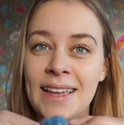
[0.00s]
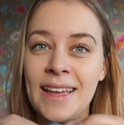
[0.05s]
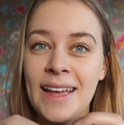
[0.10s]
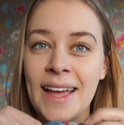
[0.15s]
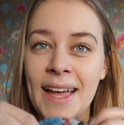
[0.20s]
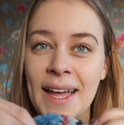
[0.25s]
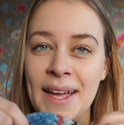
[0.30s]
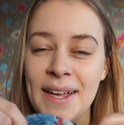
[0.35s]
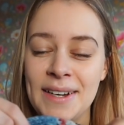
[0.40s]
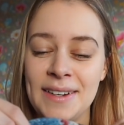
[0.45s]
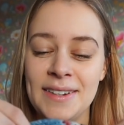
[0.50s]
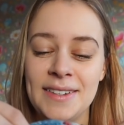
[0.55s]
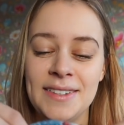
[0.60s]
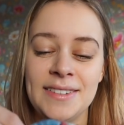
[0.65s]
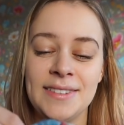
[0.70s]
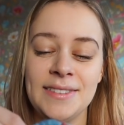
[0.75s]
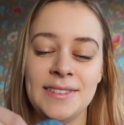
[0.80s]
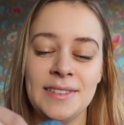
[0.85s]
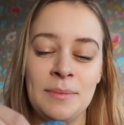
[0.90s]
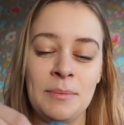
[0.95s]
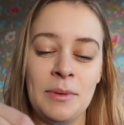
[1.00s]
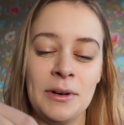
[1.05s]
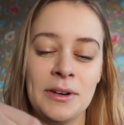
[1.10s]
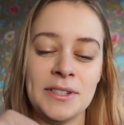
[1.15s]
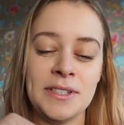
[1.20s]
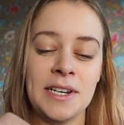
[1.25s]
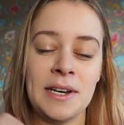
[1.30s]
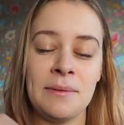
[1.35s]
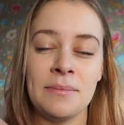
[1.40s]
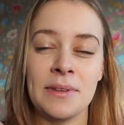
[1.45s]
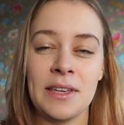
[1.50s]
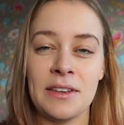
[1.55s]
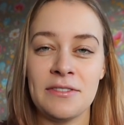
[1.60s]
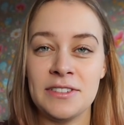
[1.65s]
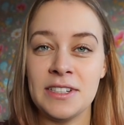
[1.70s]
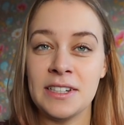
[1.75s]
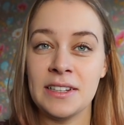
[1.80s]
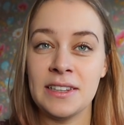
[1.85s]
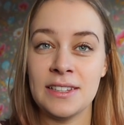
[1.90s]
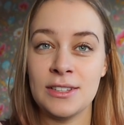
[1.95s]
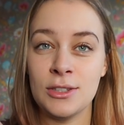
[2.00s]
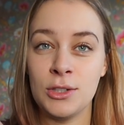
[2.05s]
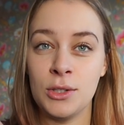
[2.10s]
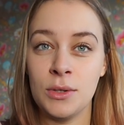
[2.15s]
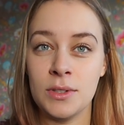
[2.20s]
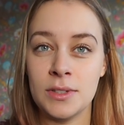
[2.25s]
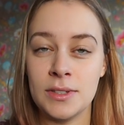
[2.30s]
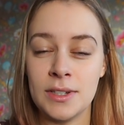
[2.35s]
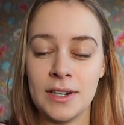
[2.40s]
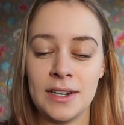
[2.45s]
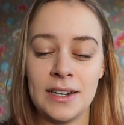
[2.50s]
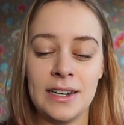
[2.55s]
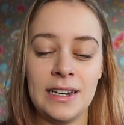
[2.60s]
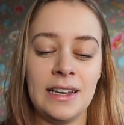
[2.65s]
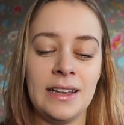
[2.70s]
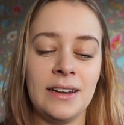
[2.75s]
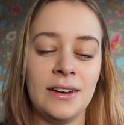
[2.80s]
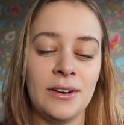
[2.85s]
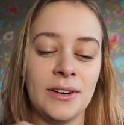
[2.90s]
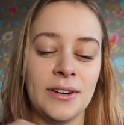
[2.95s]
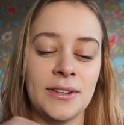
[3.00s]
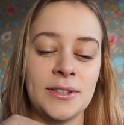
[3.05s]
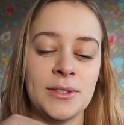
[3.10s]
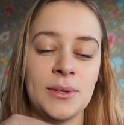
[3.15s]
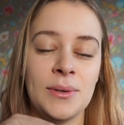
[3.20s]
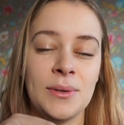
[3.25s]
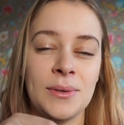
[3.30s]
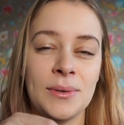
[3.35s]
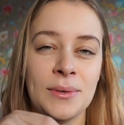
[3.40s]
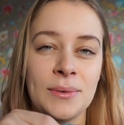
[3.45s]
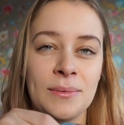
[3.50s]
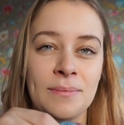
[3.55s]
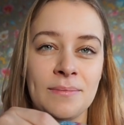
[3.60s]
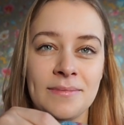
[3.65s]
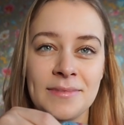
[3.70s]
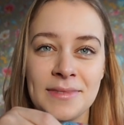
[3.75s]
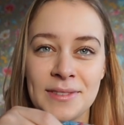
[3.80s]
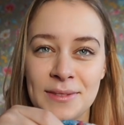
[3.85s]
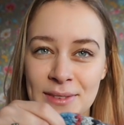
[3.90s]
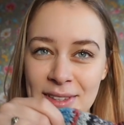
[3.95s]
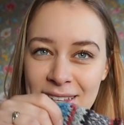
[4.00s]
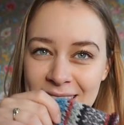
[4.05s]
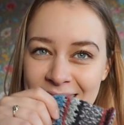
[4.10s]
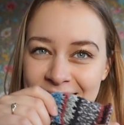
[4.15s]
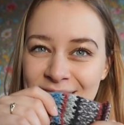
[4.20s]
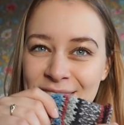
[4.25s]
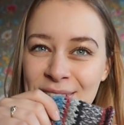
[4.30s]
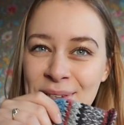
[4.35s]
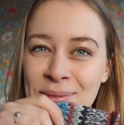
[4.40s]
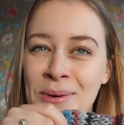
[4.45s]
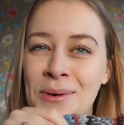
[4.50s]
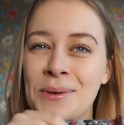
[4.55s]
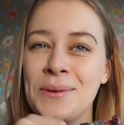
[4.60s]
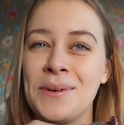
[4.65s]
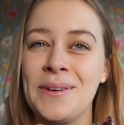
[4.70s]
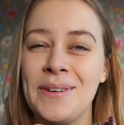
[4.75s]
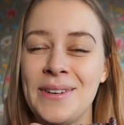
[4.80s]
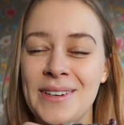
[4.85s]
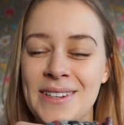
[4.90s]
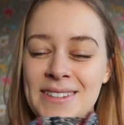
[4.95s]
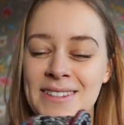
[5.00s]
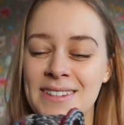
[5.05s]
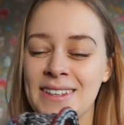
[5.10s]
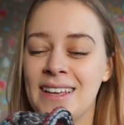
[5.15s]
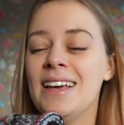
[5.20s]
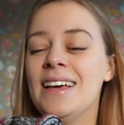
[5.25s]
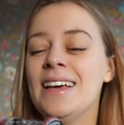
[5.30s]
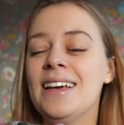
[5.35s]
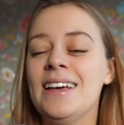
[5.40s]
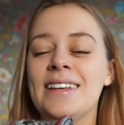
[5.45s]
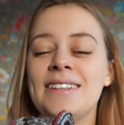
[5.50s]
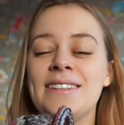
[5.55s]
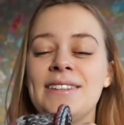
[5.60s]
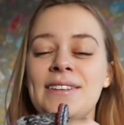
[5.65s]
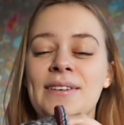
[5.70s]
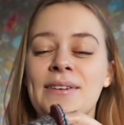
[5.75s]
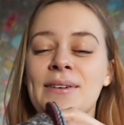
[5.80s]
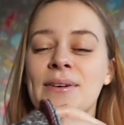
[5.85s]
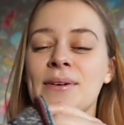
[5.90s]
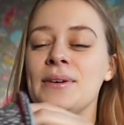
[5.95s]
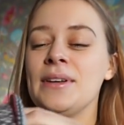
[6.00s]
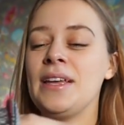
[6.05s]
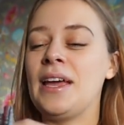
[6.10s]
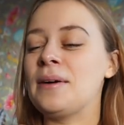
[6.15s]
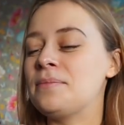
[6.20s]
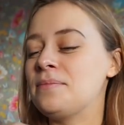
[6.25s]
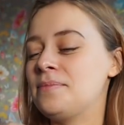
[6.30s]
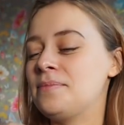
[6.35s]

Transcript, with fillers: And the person I'm gifting this to is not a knitter, so she won't notice. So yeah.